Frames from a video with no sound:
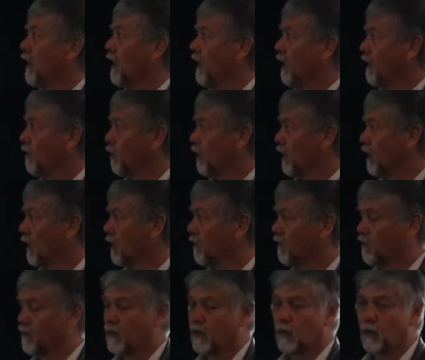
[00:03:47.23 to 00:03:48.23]
and when
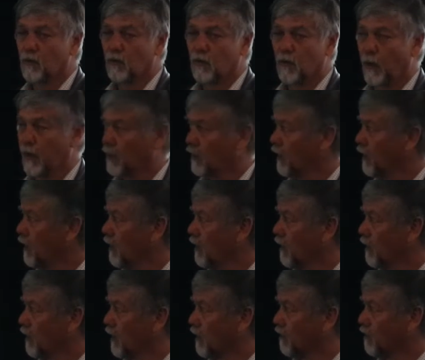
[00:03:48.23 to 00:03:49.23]
they cool quickly,
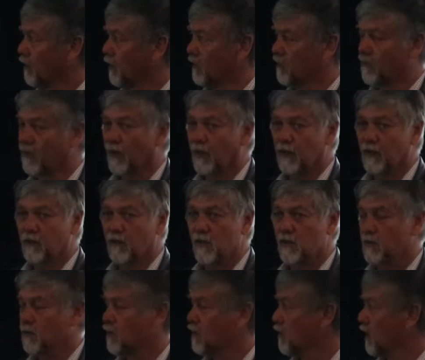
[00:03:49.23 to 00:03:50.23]
they've got very fine
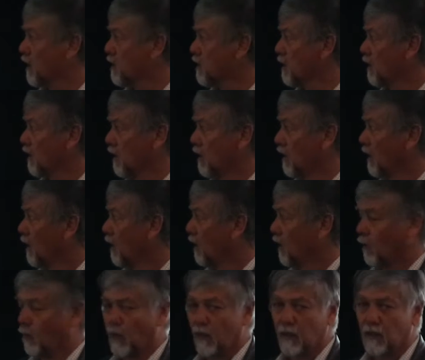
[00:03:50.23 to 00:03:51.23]
crystal structure.
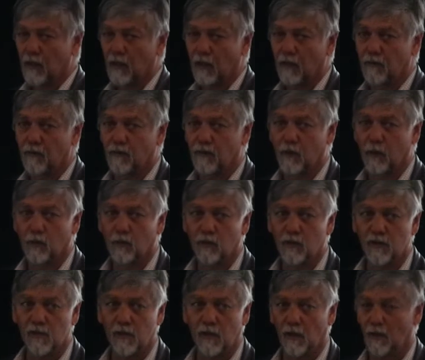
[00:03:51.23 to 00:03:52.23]
When they've
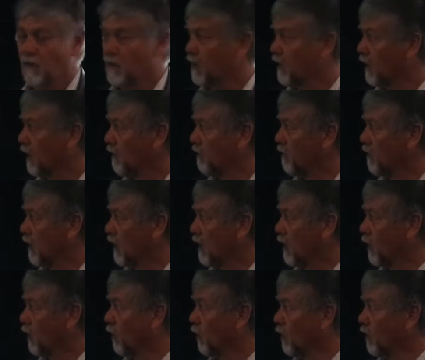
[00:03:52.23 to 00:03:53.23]
cooled slowly, they get very
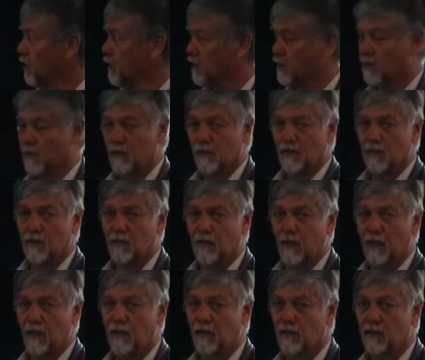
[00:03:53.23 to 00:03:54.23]
coarse
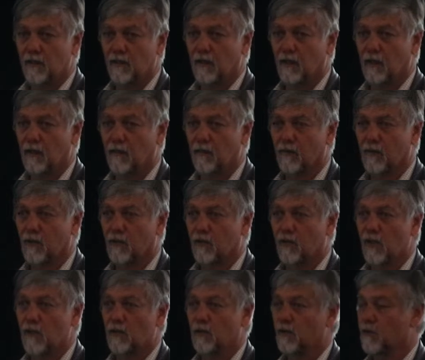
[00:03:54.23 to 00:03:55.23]
grain
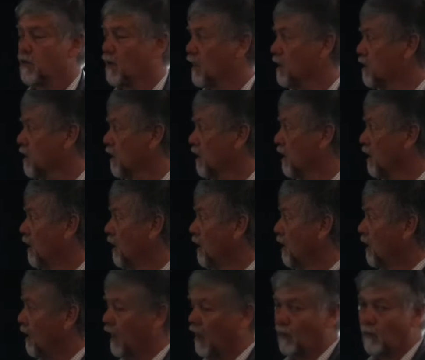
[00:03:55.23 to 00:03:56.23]
crystal structure.
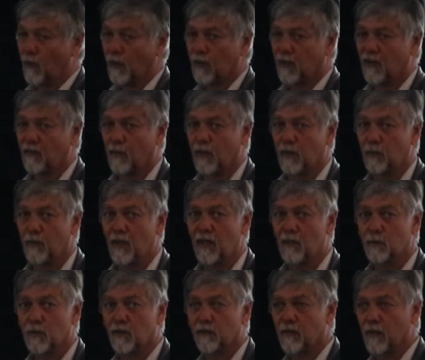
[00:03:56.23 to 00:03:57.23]
And when they've been
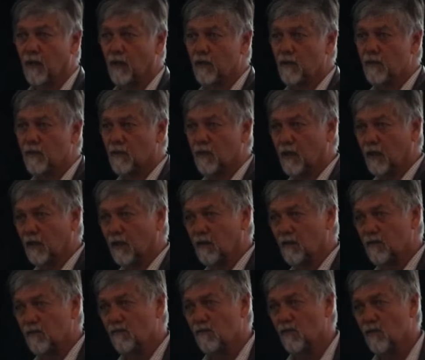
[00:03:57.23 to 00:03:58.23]
metamorphosed, they get
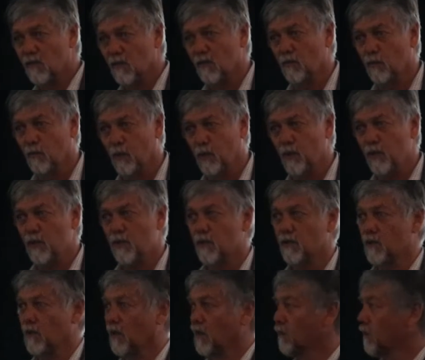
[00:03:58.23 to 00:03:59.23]

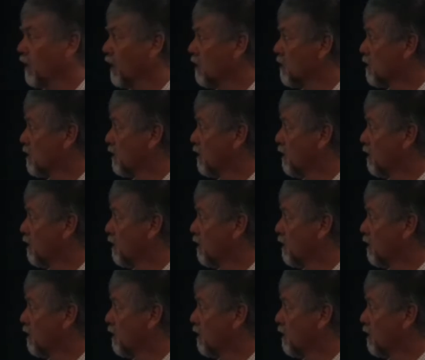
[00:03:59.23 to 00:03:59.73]
pushed sideways,